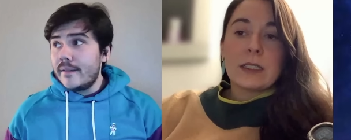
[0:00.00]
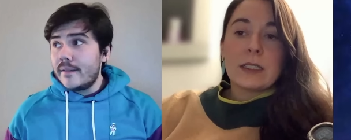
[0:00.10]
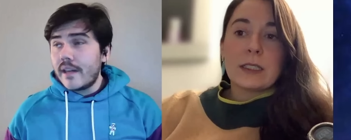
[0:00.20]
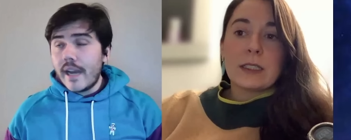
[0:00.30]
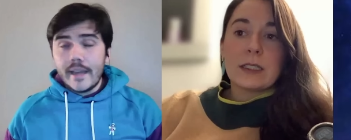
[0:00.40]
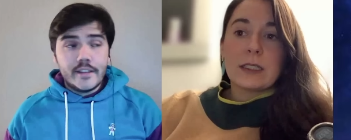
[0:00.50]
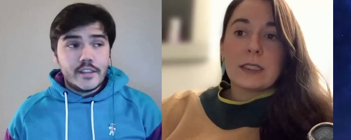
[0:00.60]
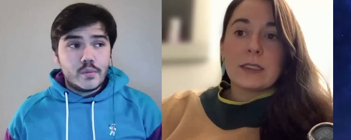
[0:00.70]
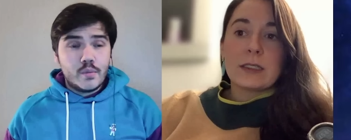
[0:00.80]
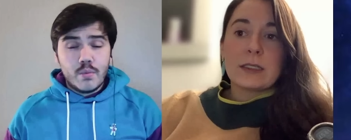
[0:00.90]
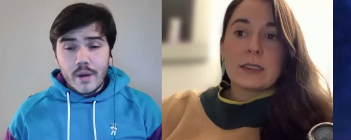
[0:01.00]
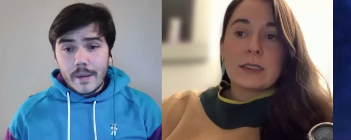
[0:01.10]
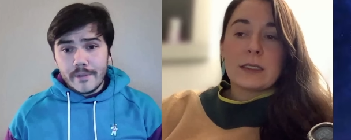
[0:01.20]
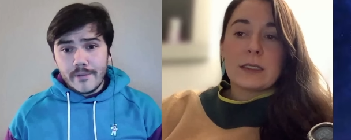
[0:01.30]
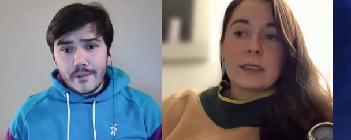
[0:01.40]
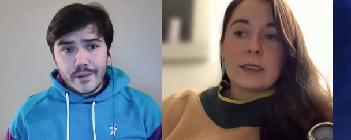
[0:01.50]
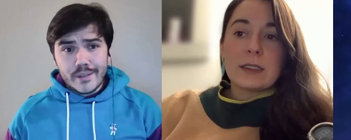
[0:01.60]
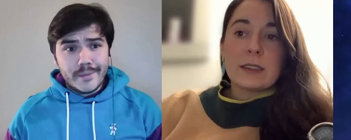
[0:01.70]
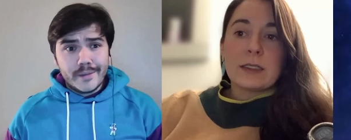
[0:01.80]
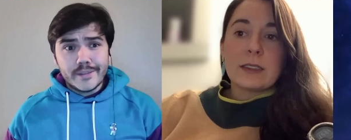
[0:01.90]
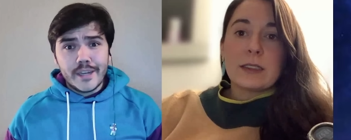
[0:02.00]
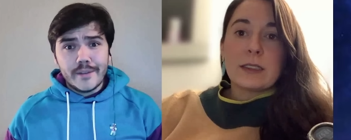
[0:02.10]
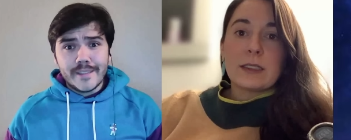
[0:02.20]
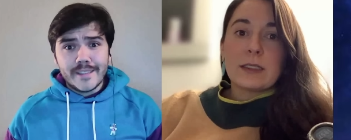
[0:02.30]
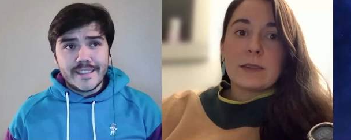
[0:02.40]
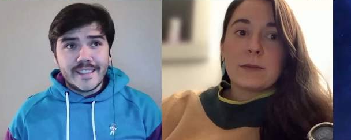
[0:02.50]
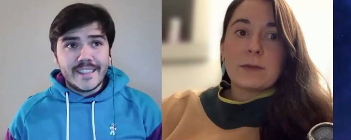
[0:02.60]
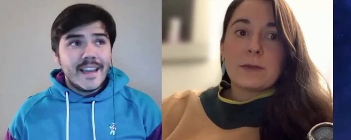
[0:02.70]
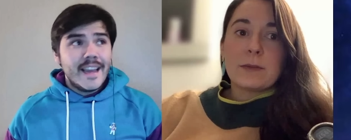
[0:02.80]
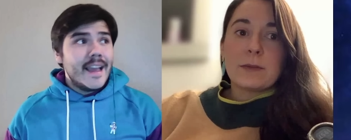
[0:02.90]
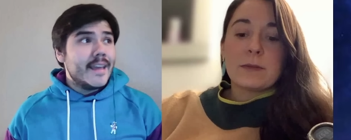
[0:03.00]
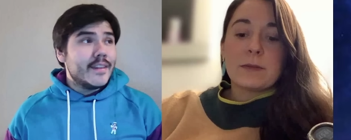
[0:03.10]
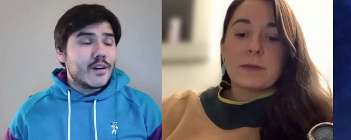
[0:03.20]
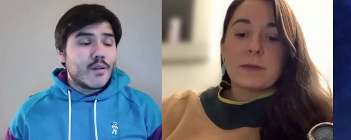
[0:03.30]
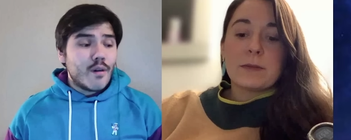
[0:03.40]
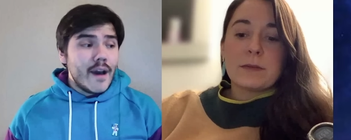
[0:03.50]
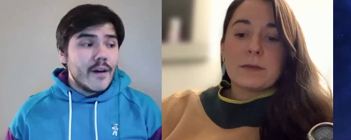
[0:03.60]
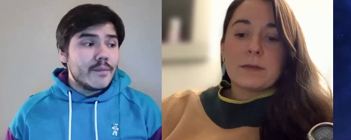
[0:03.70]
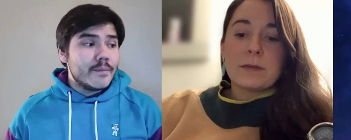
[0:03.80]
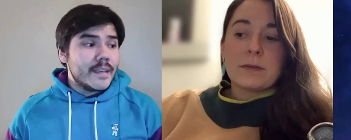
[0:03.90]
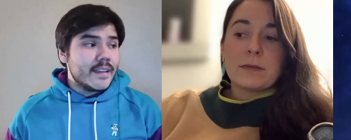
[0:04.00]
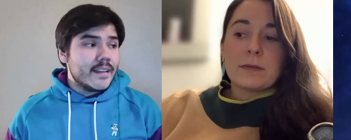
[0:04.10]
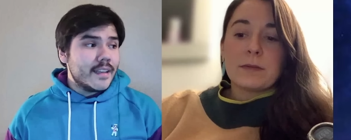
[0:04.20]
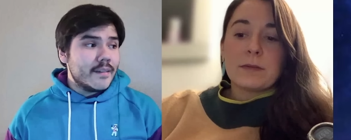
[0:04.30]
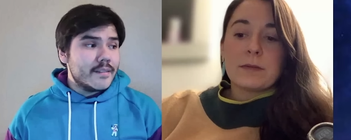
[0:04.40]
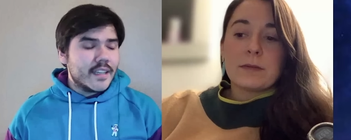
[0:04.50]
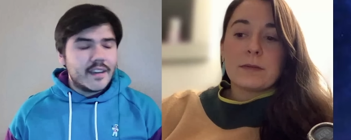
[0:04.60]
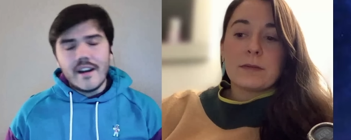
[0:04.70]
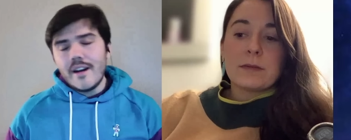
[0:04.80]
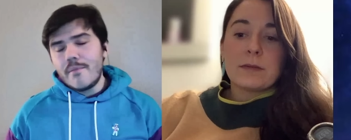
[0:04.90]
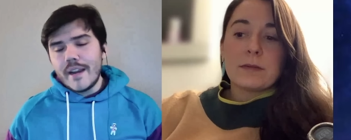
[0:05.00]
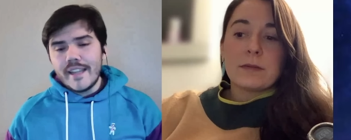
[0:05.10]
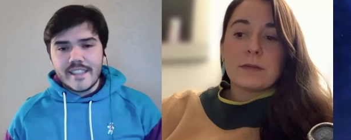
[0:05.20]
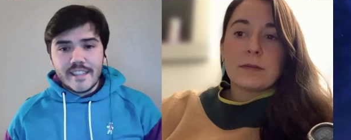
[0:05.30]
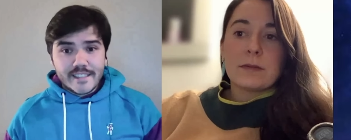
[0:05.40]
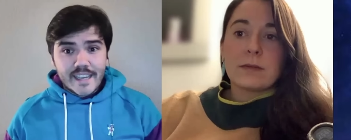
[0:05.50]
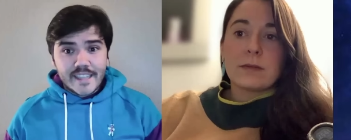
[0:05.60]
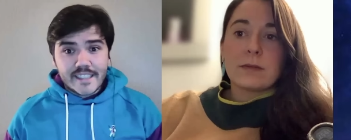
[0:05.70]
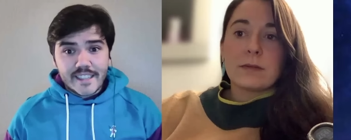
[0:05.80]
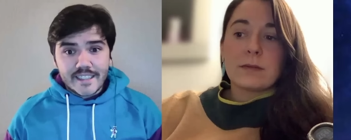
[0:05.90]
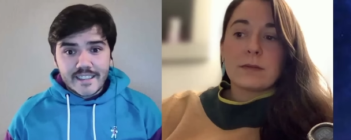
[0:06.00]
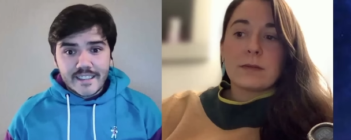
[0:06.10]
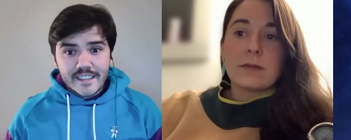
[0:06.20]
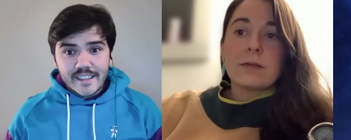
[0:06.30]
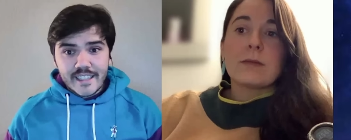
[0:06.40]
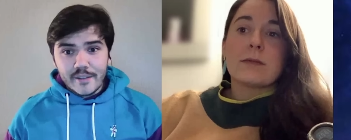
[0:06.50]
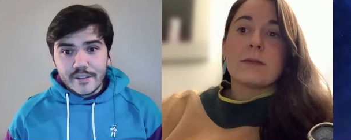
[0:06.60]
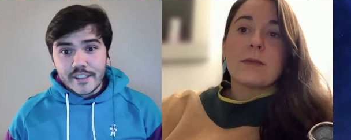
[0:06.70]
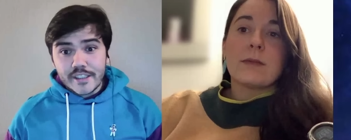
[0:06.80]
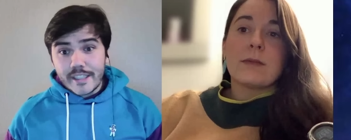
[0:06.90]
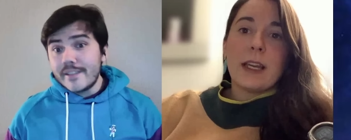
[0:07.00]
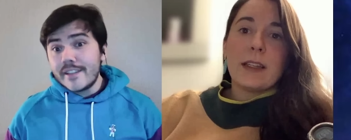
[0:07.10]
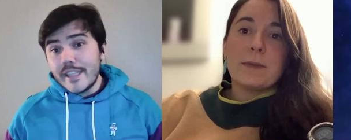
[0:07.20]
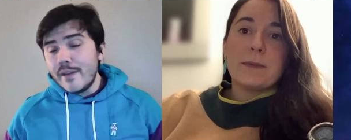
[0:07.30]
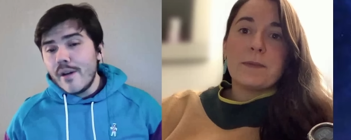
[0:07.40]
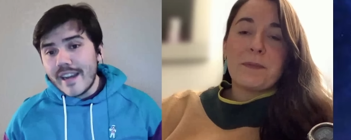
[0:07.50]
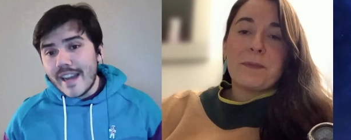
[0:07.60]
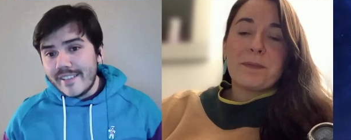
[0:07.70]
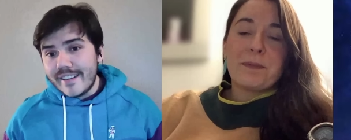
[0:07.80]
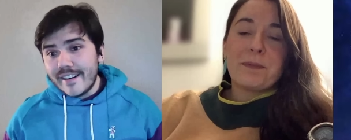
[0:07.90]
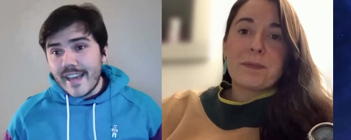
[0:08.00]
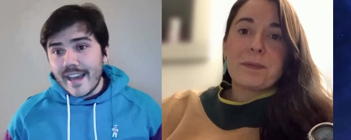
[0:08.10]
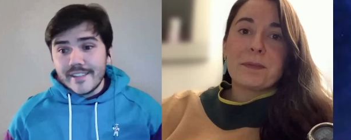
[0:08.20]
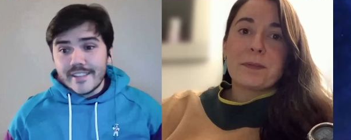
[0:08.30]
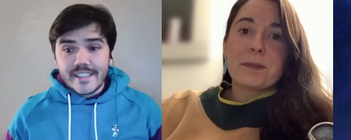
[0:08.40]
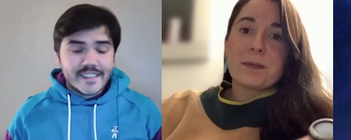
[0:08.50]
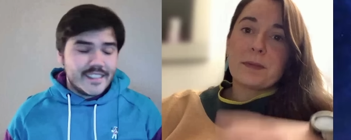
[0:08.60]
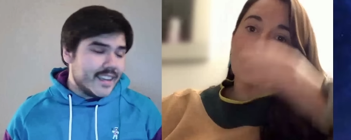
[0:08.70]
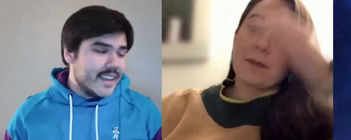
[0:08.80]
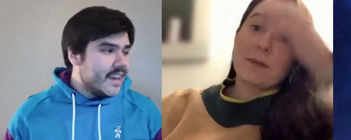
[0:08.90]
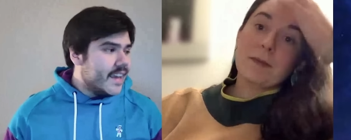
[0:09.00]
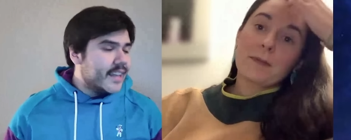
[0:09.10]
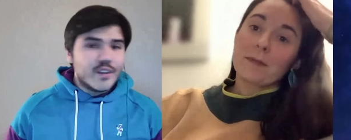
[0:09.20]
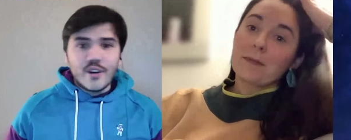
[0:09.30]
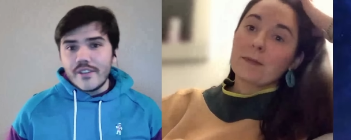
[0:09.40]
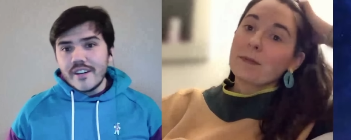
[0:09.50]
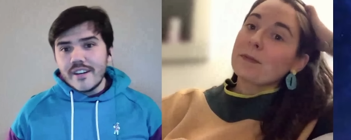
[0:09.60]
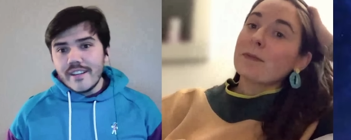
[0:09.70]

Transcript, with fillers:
Speaker 1: and Kyland just wiped the floor with him, and it was tough to see. And the crowd immediately was like, "Oh, Brad's getting his ass kicked." They were just because they yeah. they want Kyland out of the house, and it's just like it's